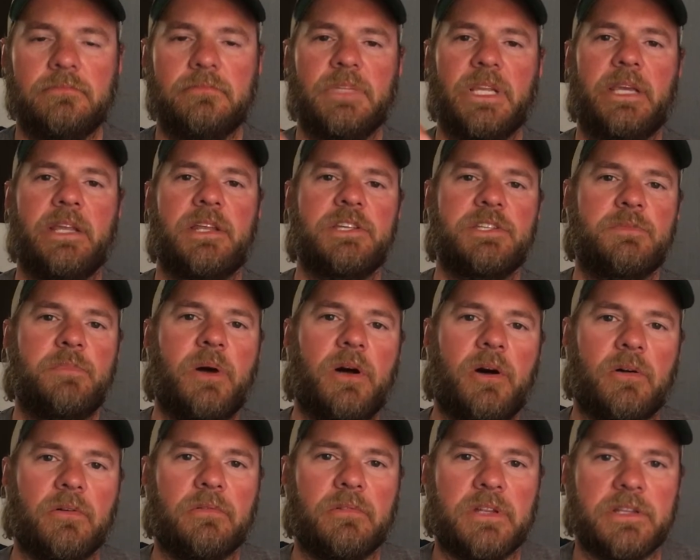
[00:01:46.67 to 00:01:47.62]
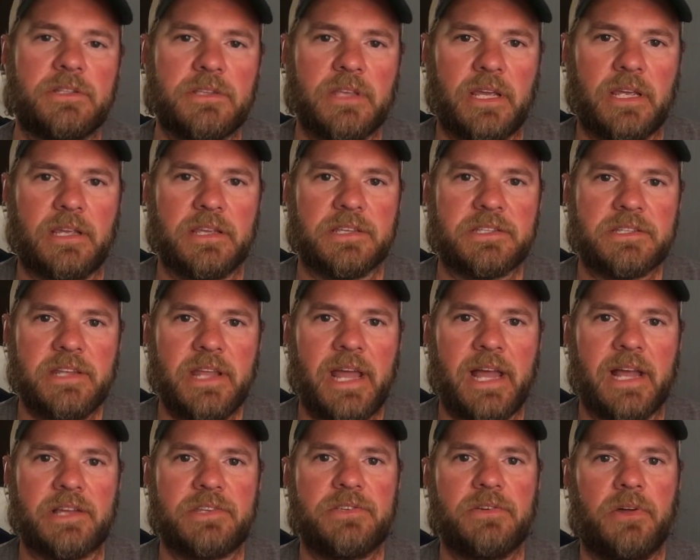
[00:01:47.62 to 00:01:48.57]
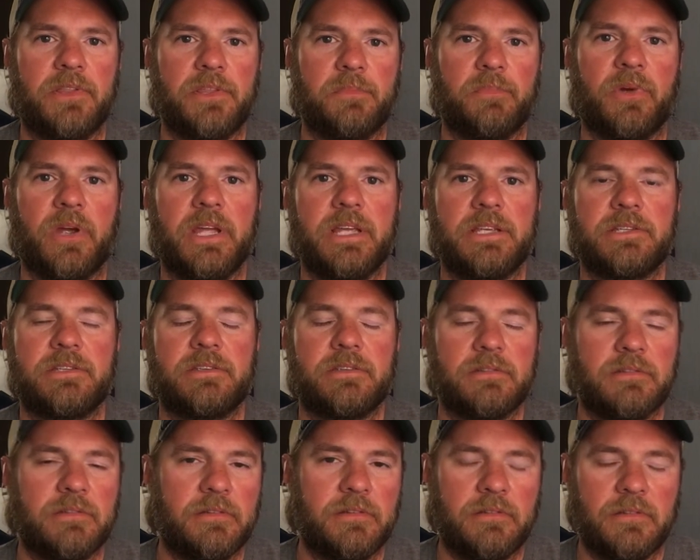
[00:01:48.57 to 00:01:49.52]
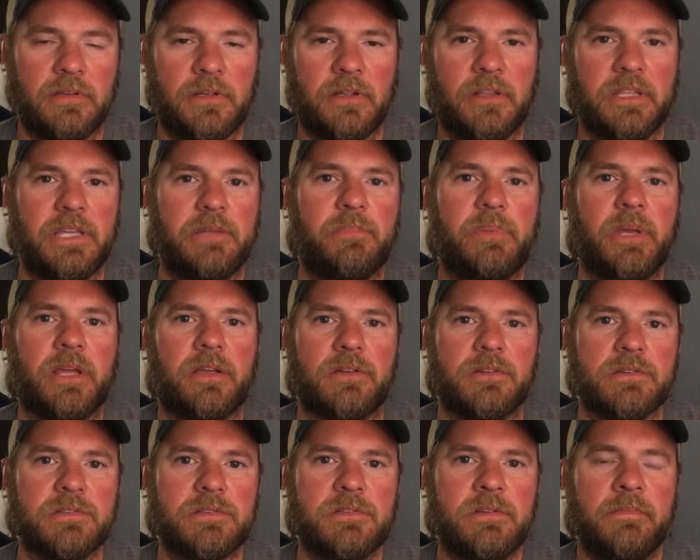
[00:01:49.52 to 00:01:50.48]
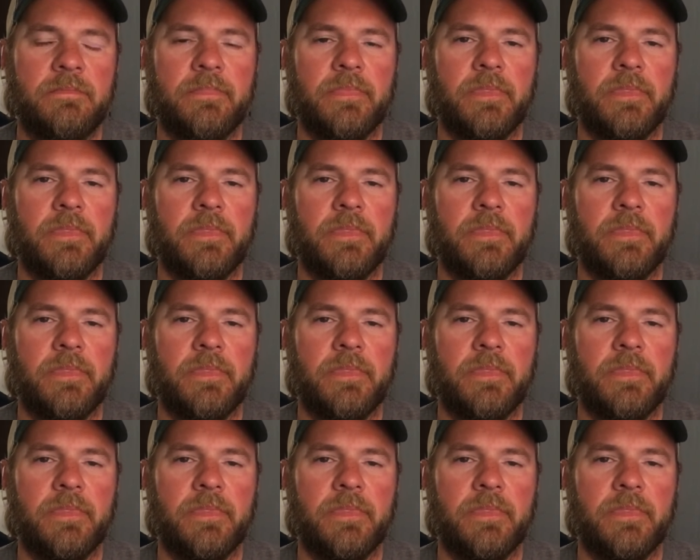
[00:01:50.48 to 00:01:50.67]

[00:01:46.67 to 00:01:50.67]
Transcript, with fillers: in his boat. It's like a snack, so on the breaks, he'll eat pickles.